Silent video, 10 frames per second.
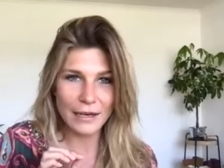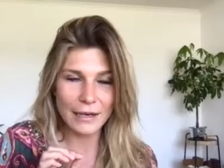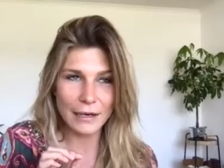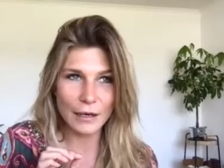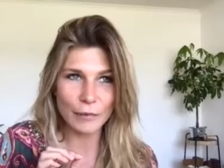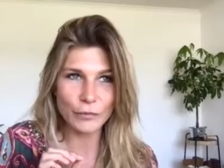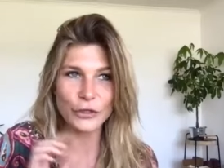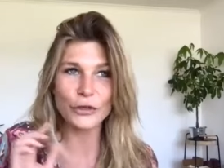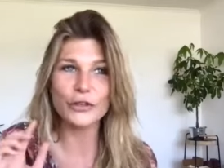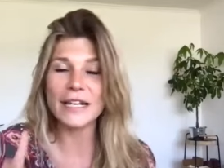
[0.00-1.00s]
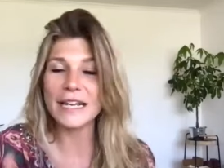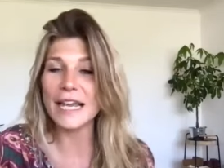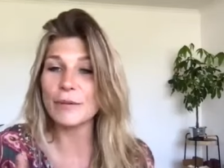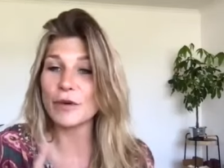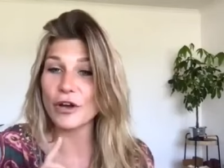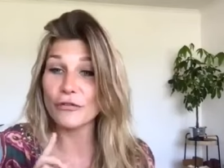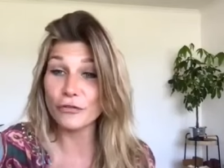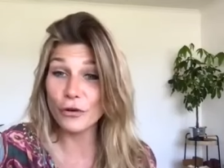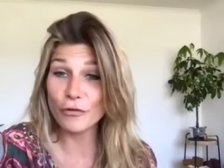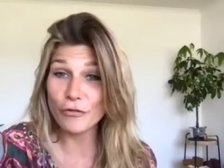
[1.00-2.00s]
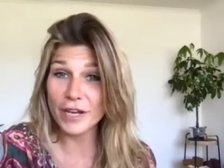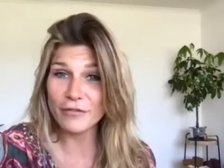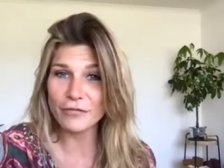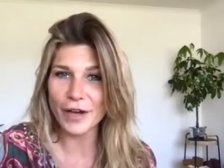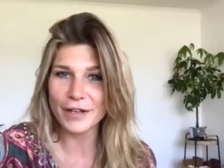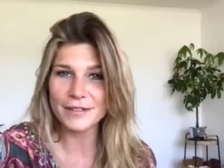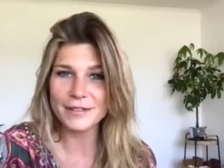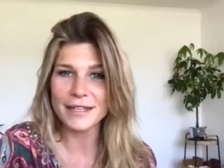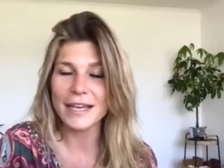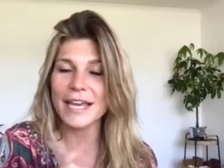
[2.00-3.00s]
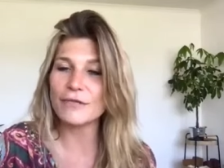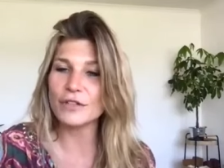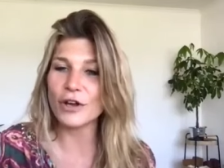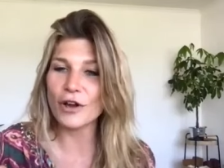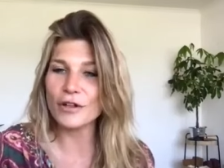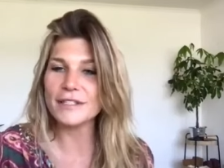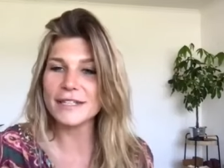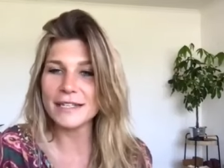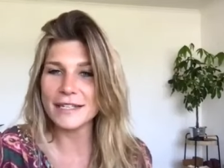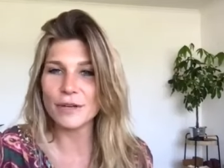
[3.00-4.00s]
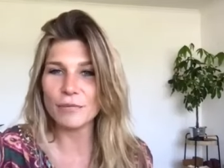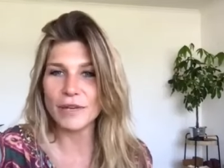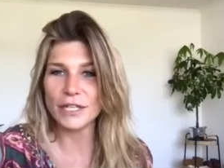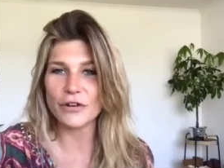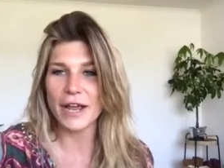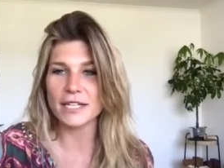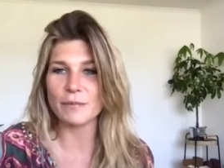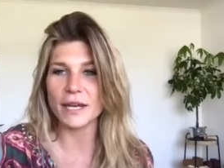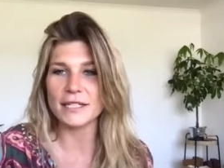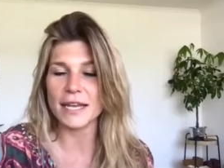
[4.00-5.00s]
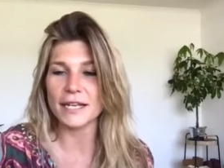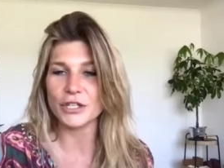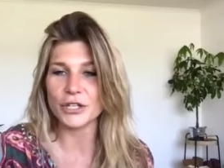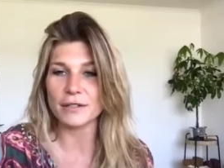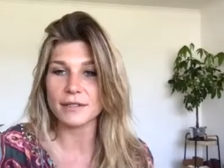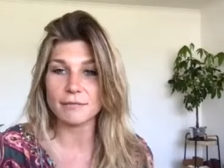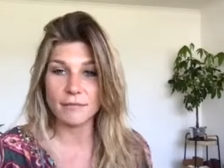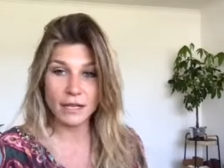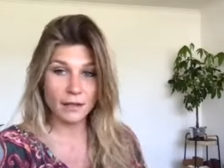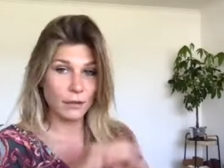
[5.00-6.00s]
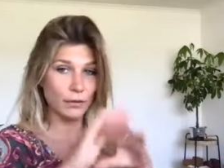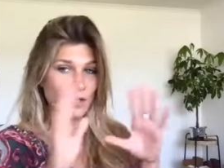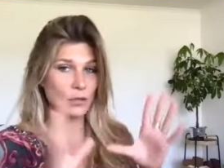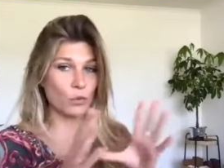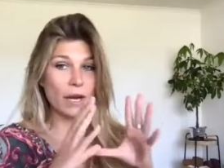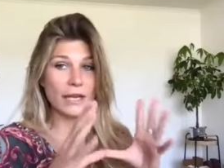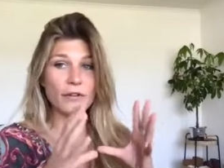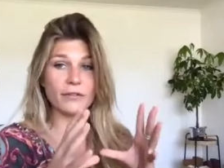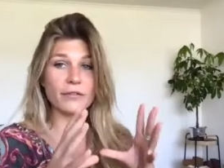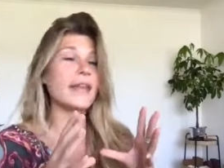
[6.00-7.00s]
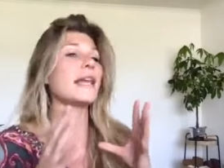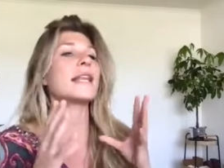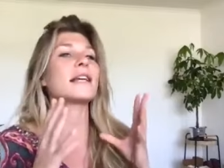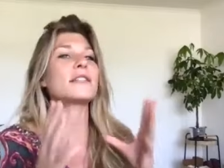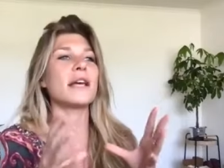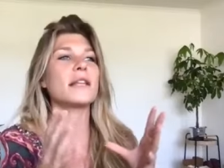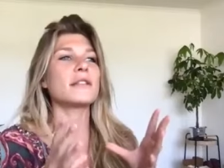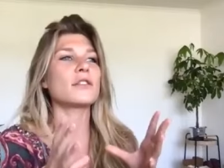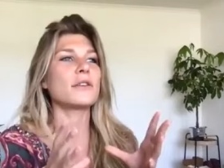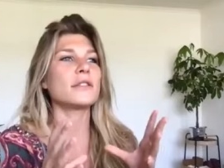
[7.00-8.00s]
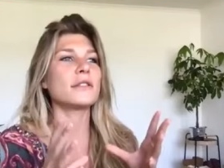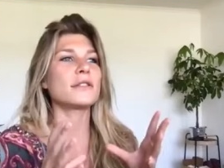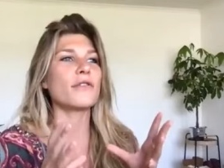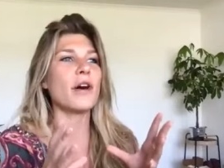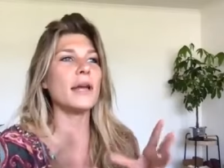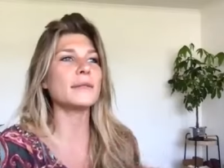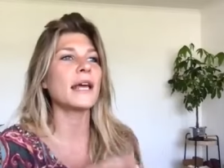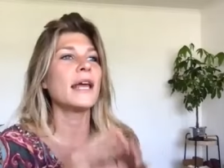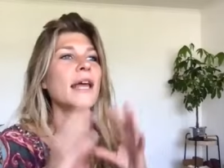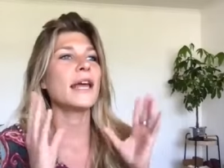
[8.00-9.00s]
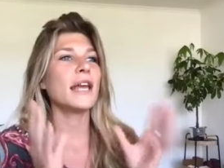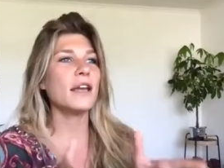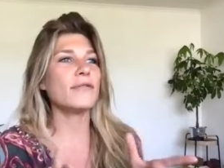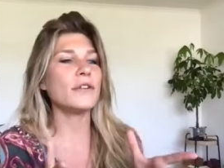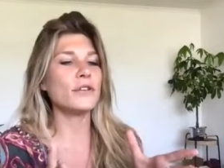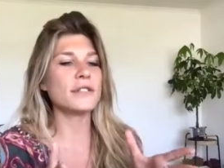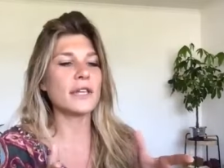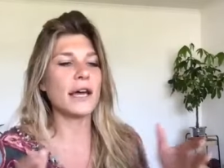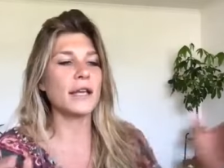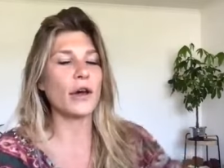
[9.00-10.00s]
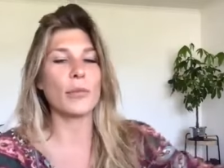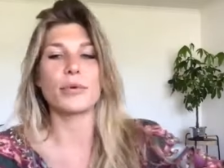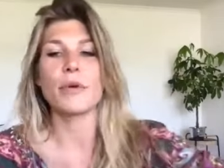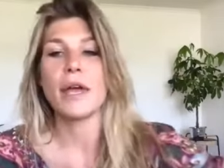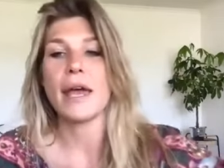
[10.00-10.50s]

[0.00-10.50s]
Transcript: you could claim a full refund if the content didn't meet your expectations. There was this one little thing, and it's described, if you sign up